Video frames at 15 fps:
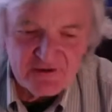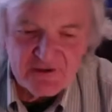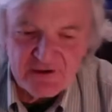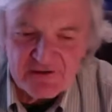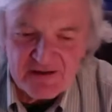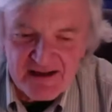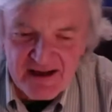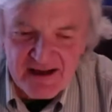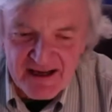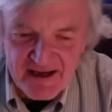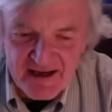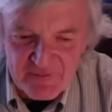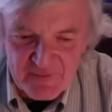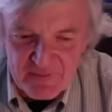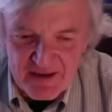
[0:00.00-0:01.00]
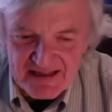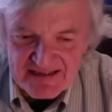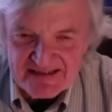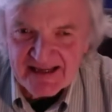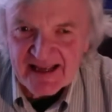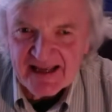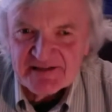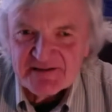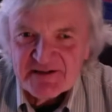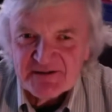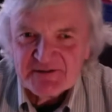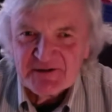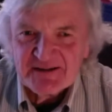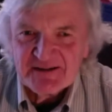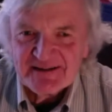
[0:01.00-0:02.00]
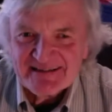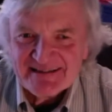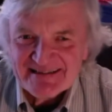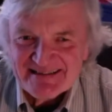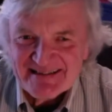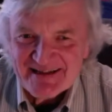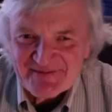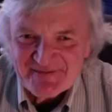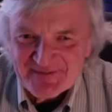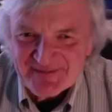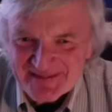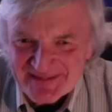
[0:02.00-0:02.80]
do you think I have the magic answer to all of this stuff?